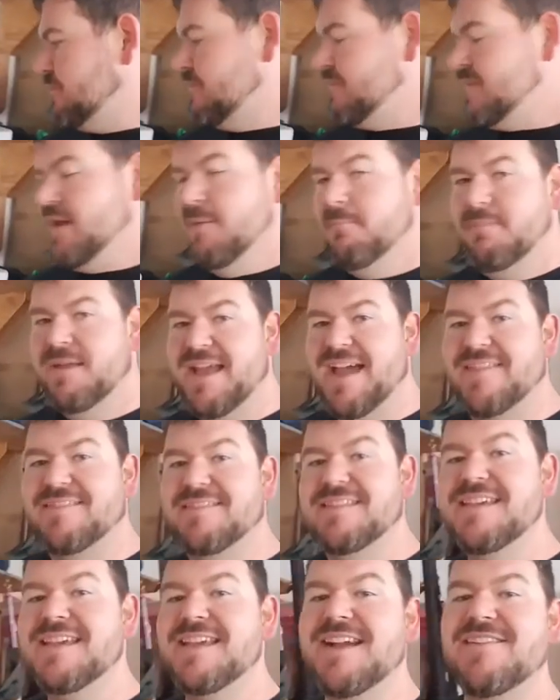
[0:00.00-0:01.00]
But yeah,
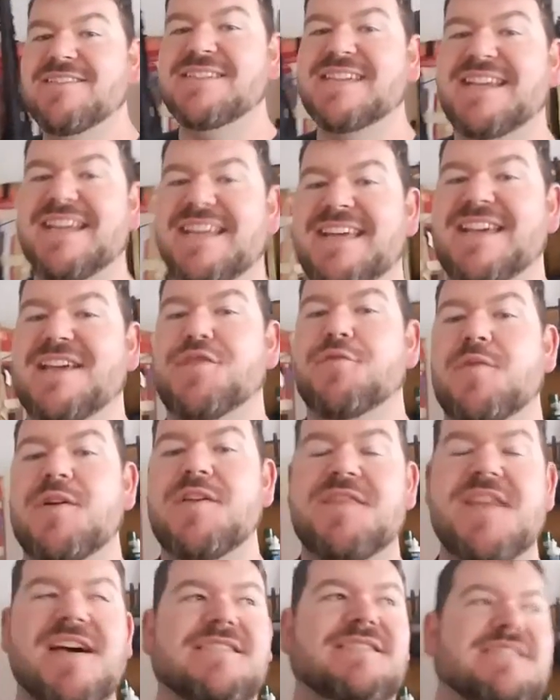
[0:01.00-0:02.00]
thinking I was going to hit
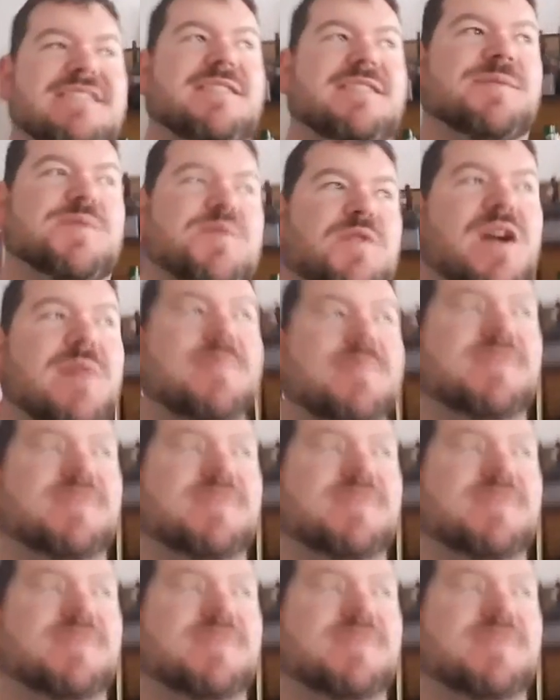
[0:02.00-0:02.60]
3,000 subscribers